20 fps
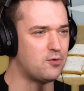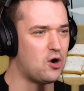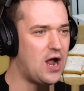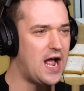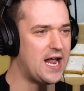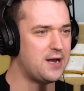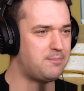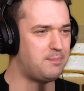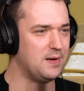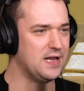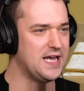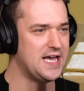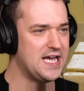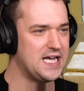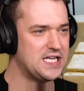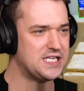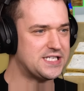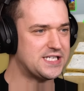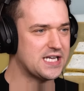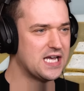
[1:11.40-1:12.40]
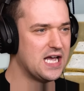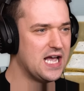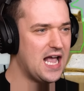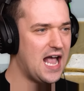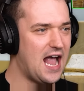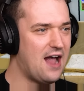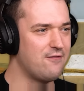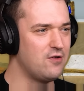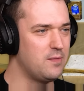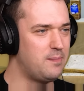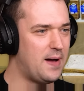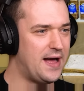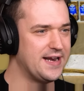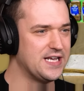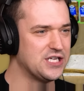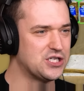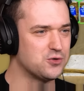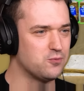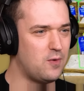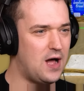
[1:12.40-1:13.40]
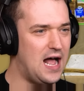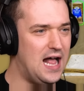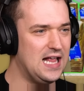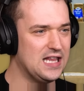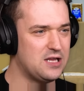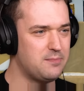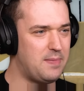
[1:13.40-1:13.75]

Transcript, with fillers: bread, please. Everybody's wild